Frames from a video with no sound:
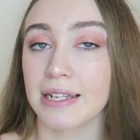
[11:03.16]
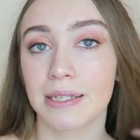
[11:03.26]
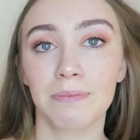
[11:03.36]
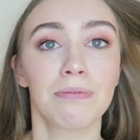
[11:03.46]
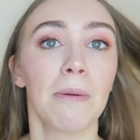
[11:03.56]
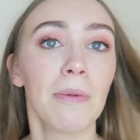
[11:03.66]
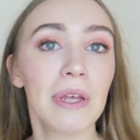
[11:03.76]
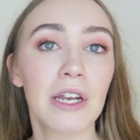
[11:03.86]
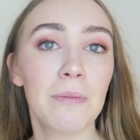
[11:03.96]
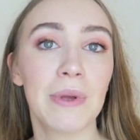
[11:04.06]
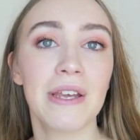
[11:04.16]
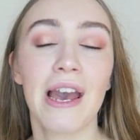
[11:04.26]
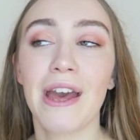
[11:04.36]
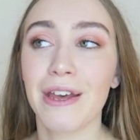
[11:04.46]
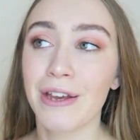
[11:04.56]
it's probably gonna be
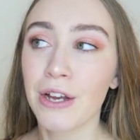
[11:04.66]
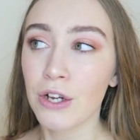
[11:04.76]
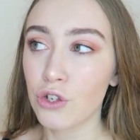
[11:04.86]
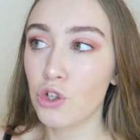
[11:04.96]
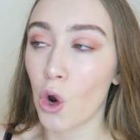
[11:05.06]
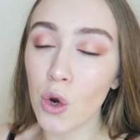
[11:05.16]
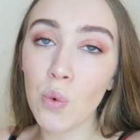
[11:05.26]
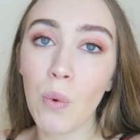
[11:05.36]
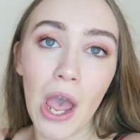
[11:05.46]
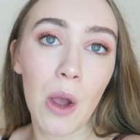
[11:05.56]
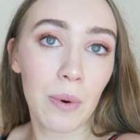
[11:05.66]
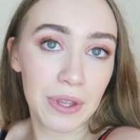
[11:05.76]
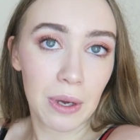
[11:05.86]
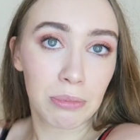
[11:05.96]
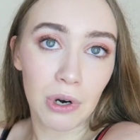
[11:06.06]
a don't wear
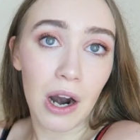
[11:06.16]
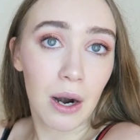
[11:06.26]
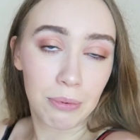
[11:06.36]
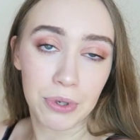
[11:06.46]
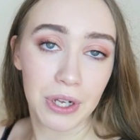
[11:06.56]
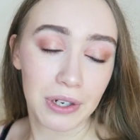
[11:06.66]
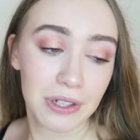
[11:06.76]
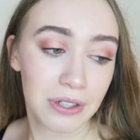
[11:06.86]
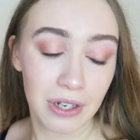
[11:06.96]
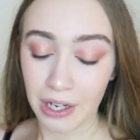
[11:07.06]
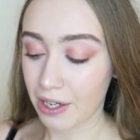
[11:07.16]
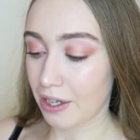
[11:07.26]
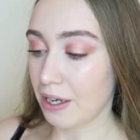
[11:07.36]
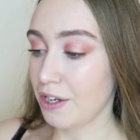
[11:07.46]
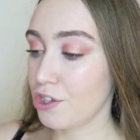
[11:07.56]
with a bra product.
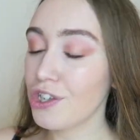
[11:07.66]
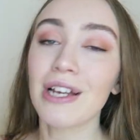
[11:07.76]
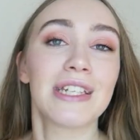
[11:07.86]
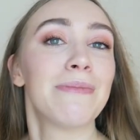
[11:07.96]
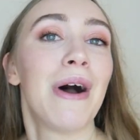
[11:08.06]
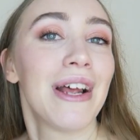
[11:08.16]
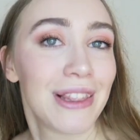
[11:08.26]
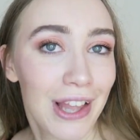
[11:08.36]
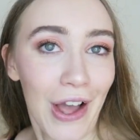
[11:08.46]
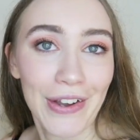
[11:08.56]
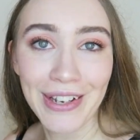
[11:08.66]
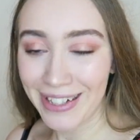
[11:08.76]
Just my luck.